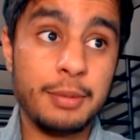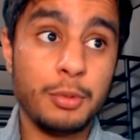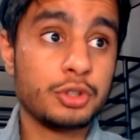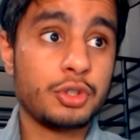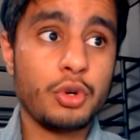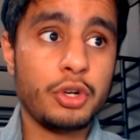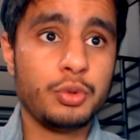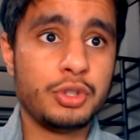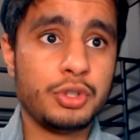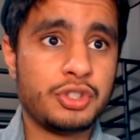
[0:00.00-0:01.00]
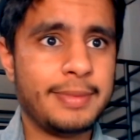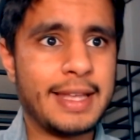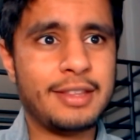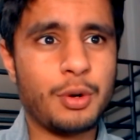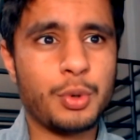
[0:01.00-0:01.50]
also going to assume that
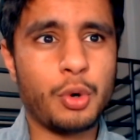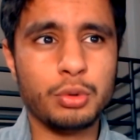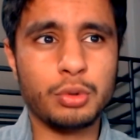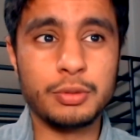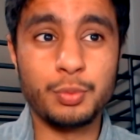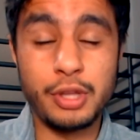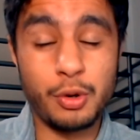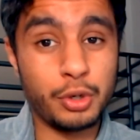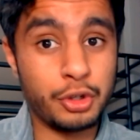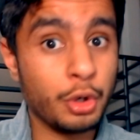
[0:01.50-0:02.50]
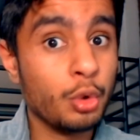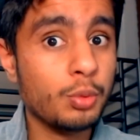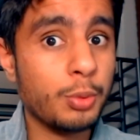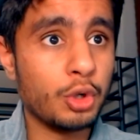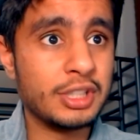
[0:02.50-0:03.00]
there were 2
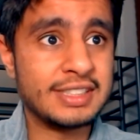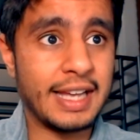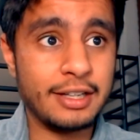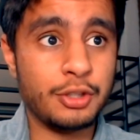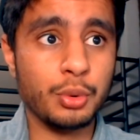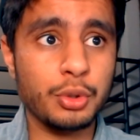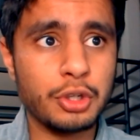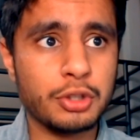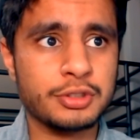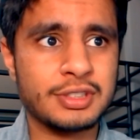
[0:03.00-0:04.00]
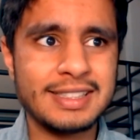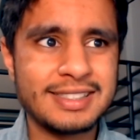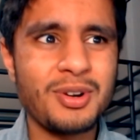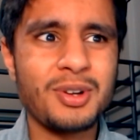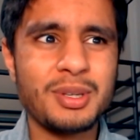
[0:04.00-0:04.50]
boys and 2 girls. Let's
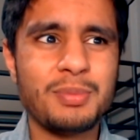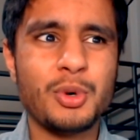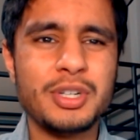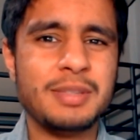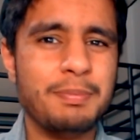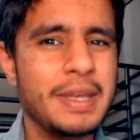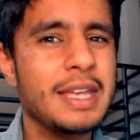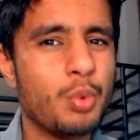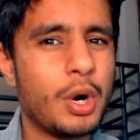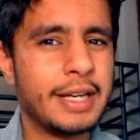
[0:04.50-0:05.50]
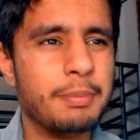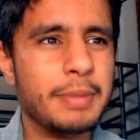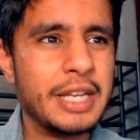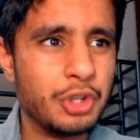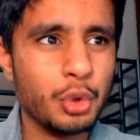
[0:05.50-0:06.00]
call the boys B1 and
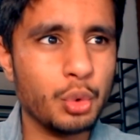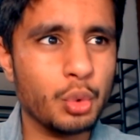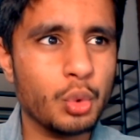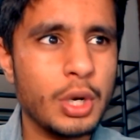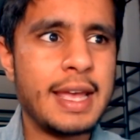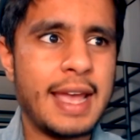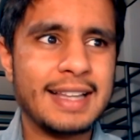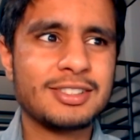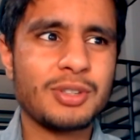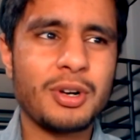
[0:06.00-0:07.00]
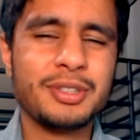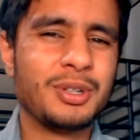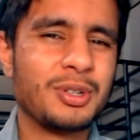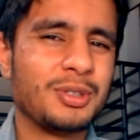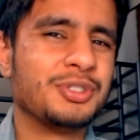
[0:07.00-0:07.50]
B2, and let's call the
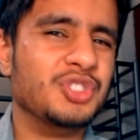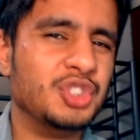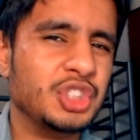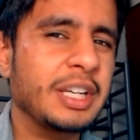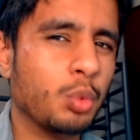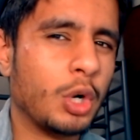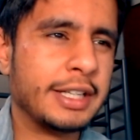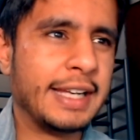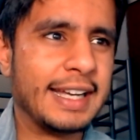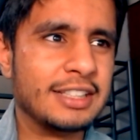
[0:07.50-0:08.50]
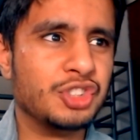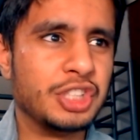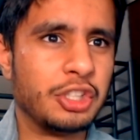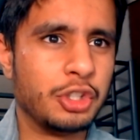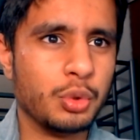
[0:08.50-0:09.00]
girls G1 and
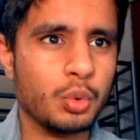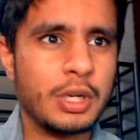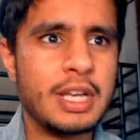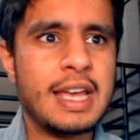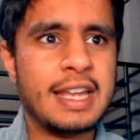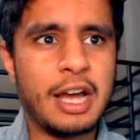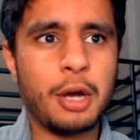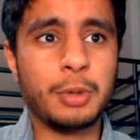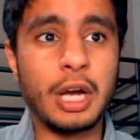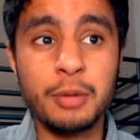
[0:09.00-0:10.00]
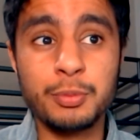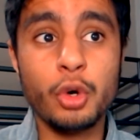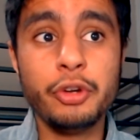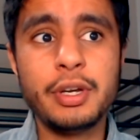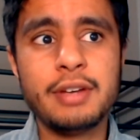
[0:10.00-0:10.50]
G2. Now, I'm going
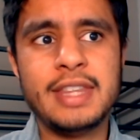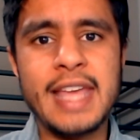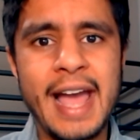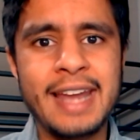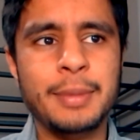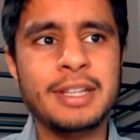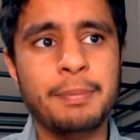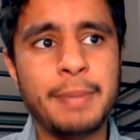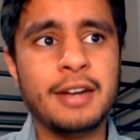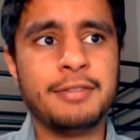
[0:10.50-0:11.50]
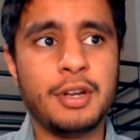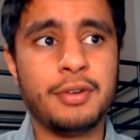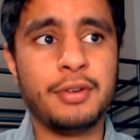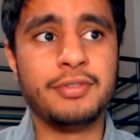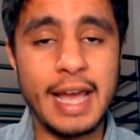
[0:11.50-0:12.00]
to give the anime the benefit of the
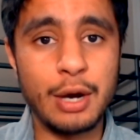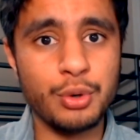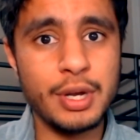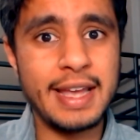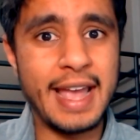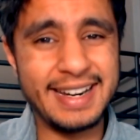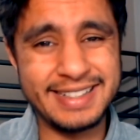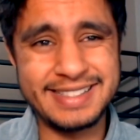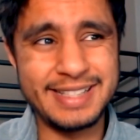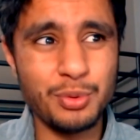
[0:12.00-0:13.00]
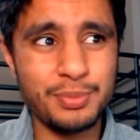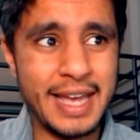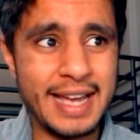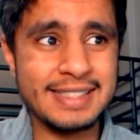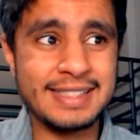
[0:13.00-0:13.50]
doubt and assume
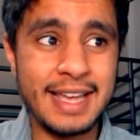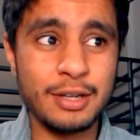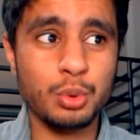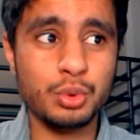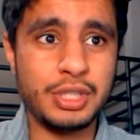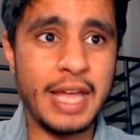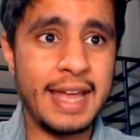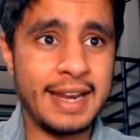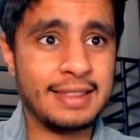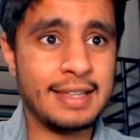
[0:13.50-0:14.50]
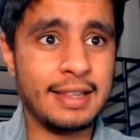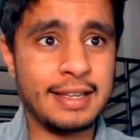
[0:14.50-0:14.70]
that Senku's dad and Lillian